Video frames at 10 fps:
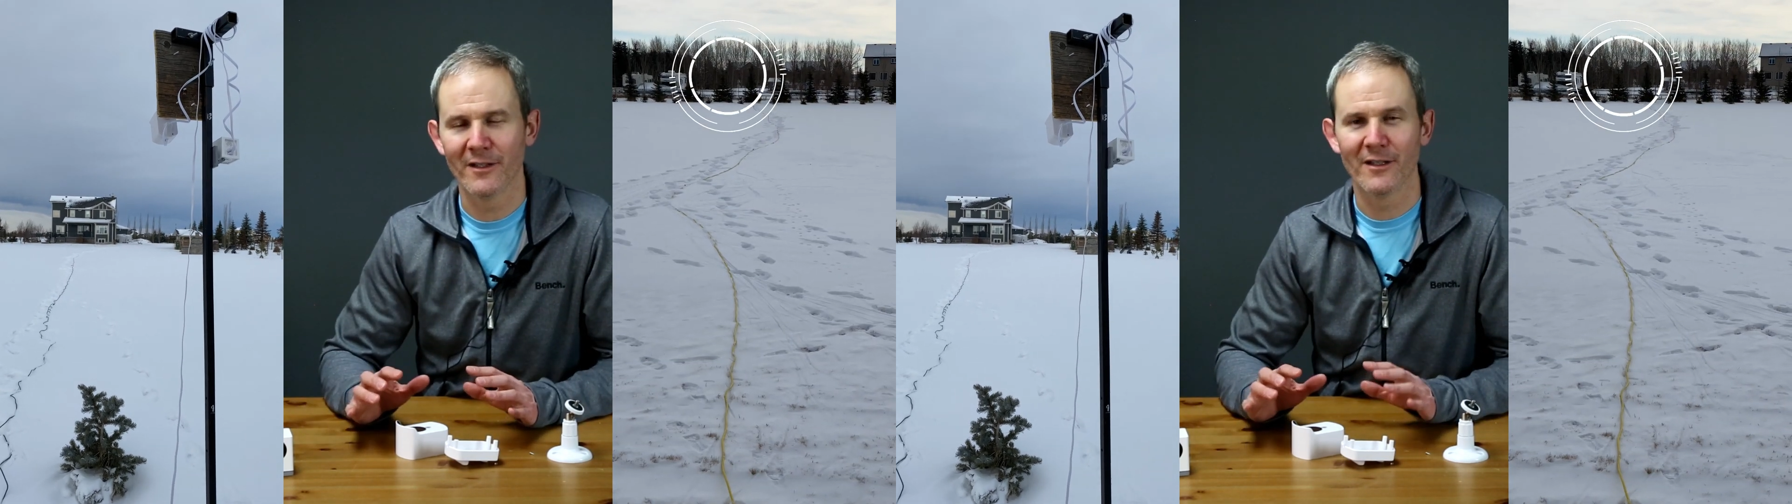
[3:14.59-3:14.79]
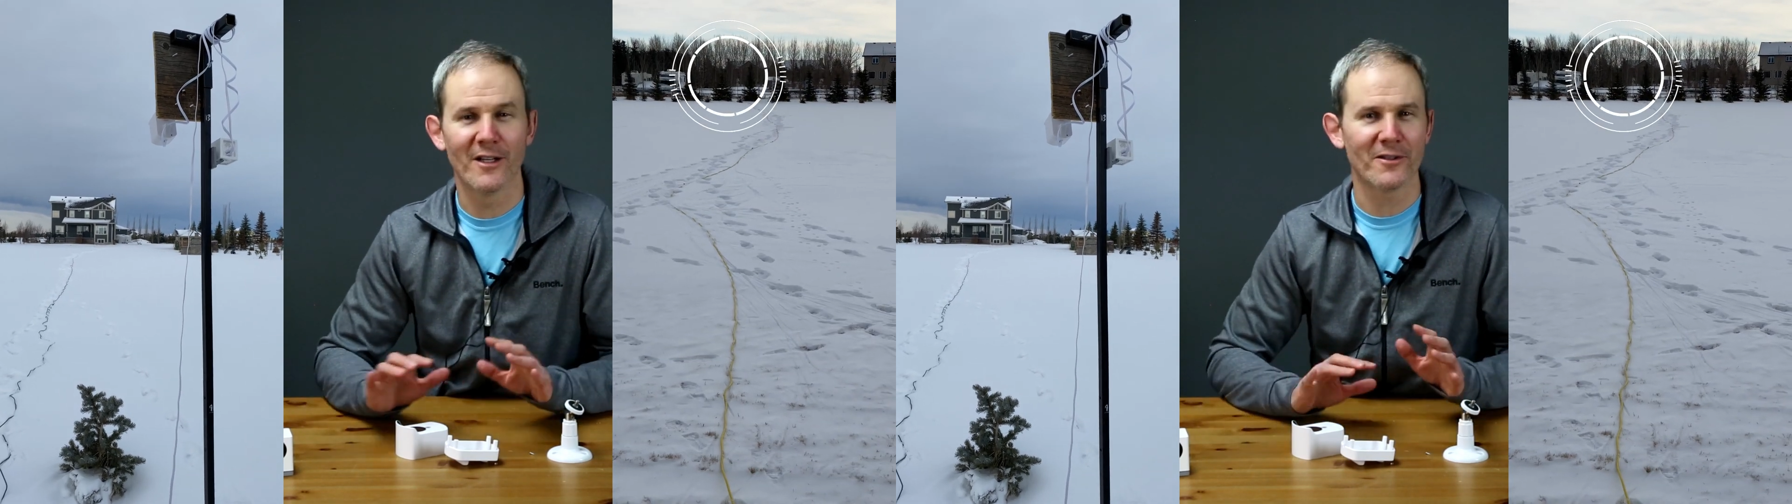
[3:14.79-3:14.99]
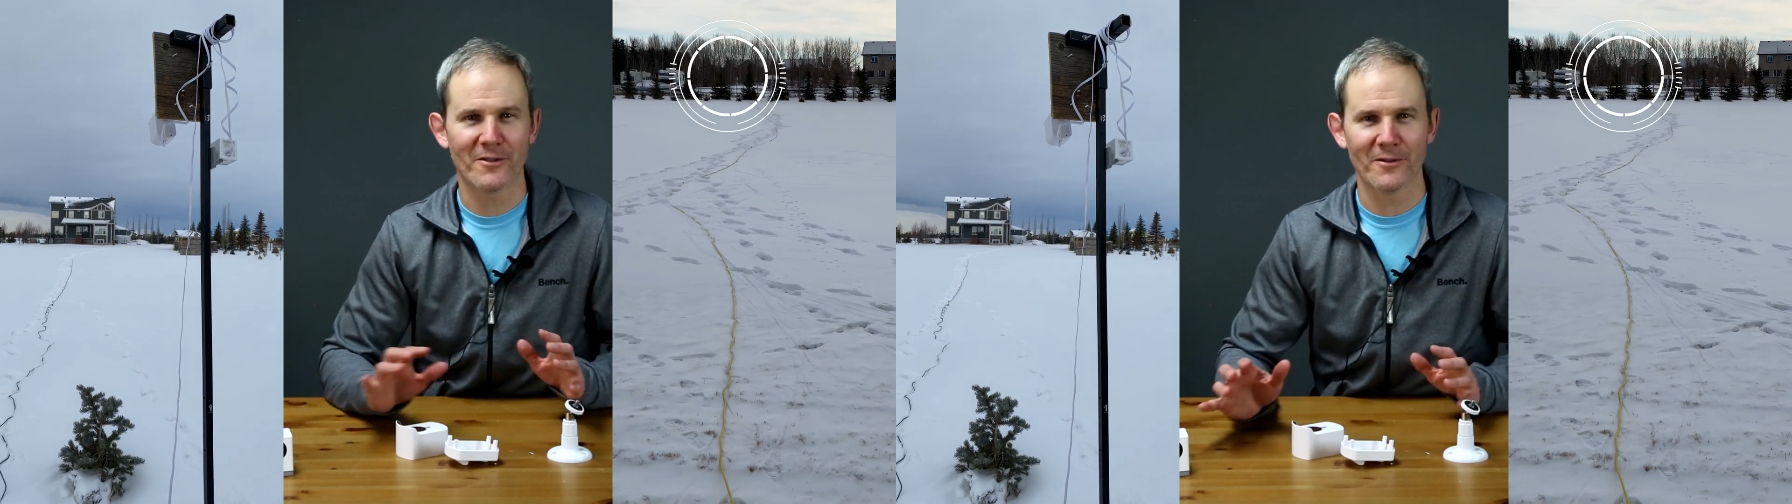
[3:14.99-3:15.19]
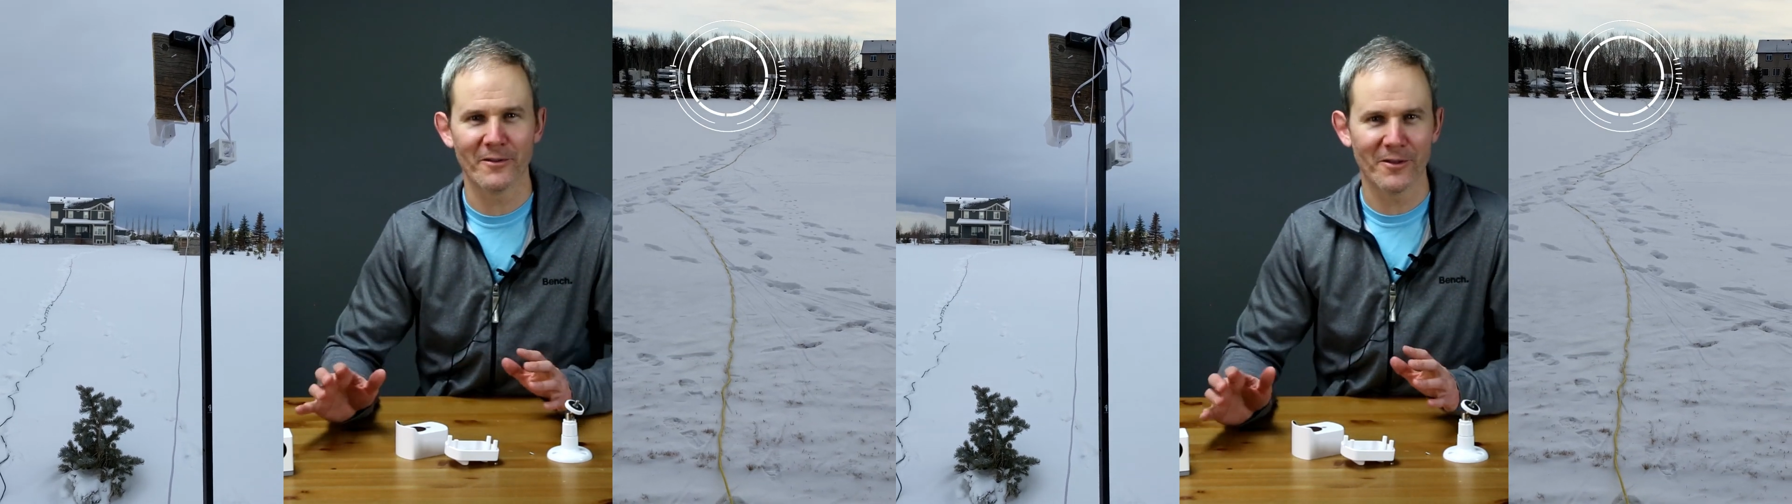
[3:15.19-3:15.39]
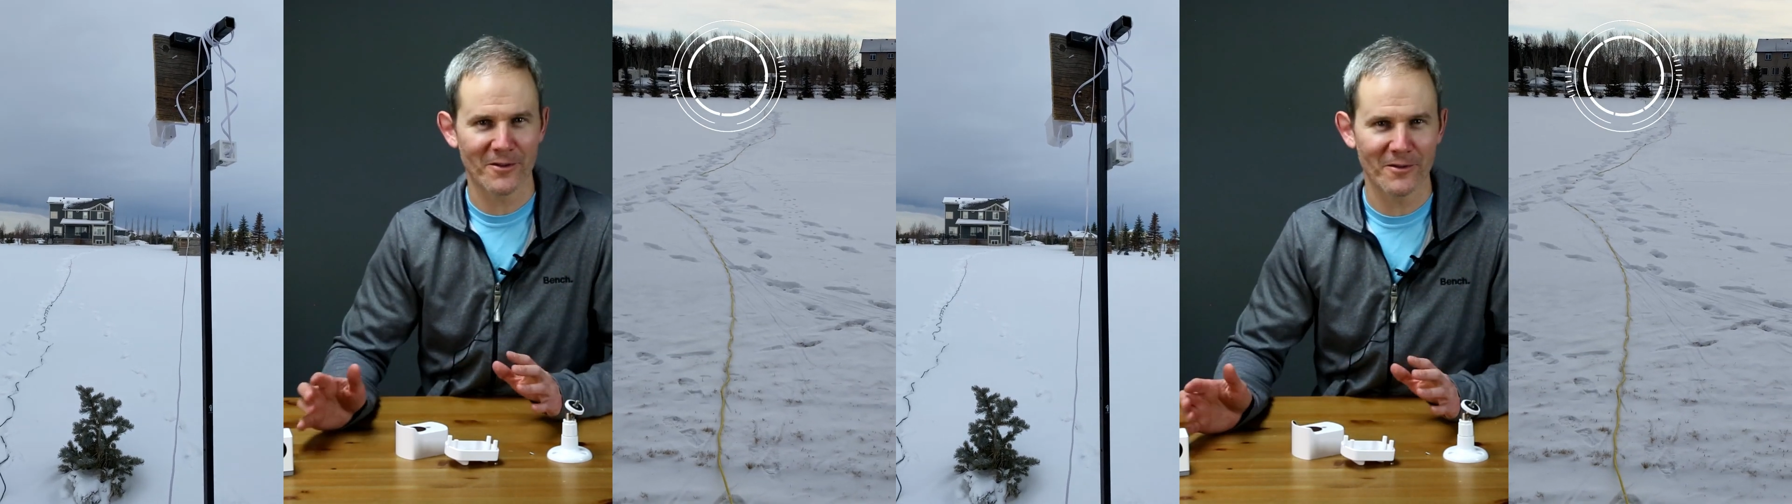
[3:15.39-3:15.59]
Long
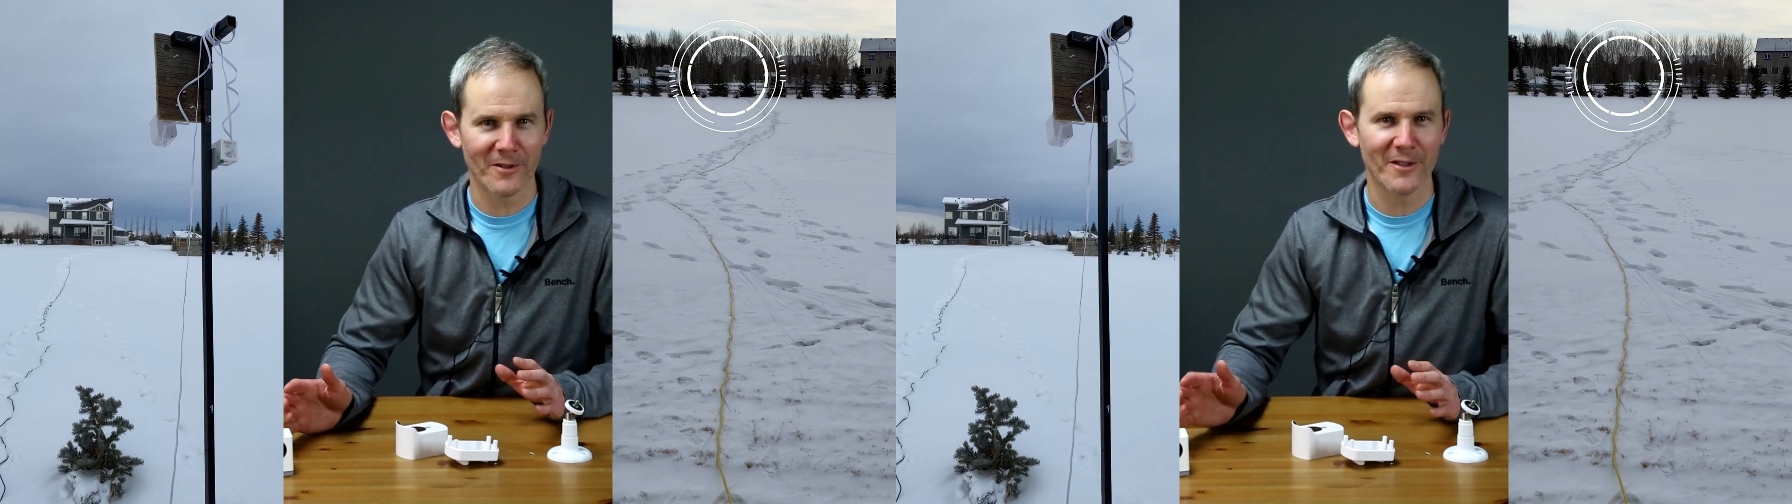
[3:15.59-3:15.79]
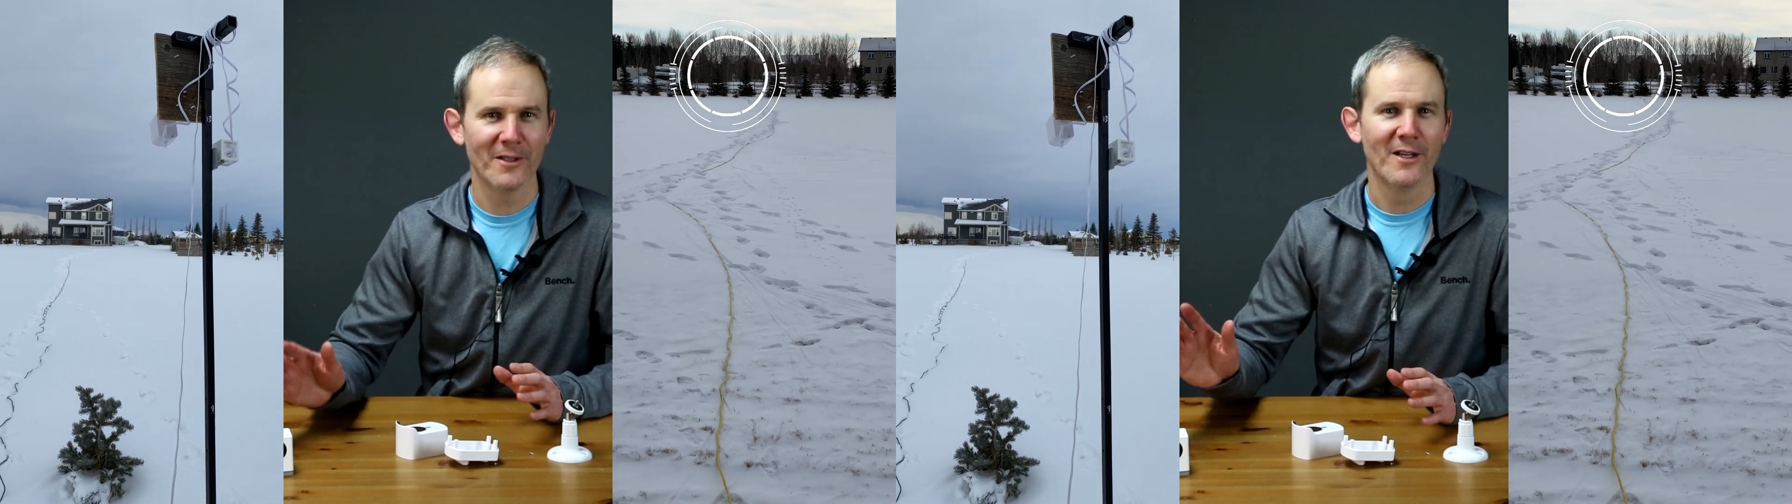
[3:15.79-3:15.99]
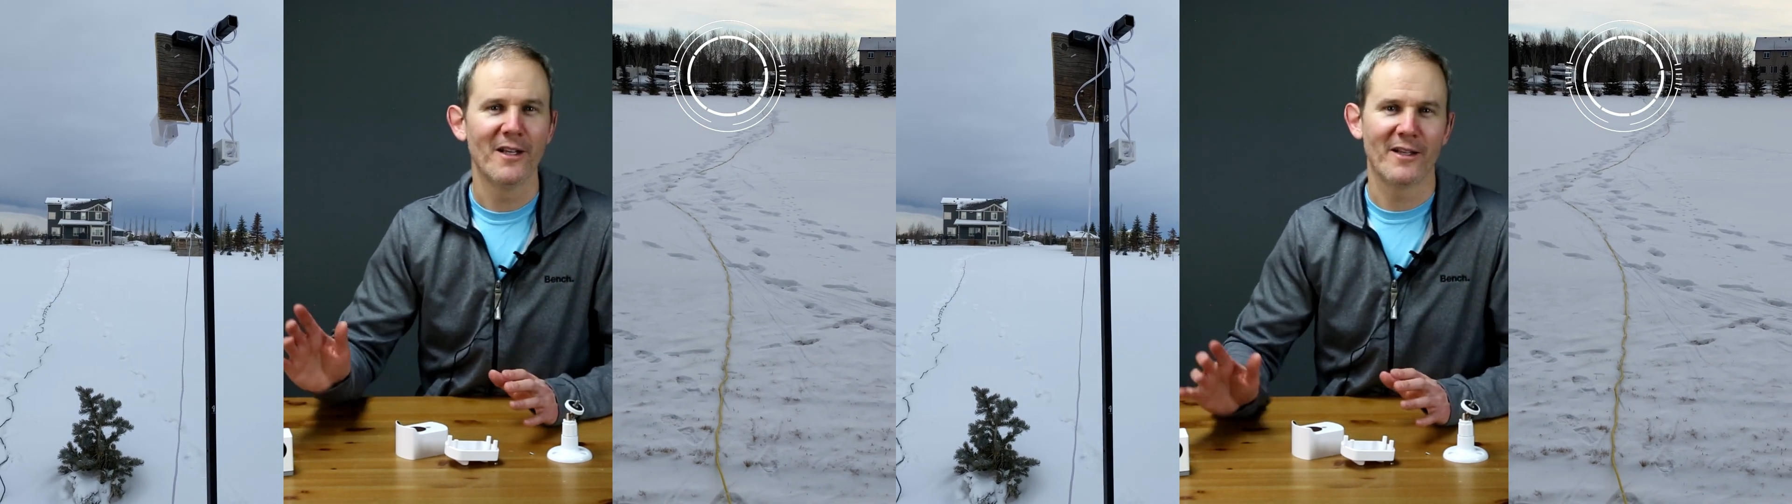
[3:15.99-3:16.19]
story short,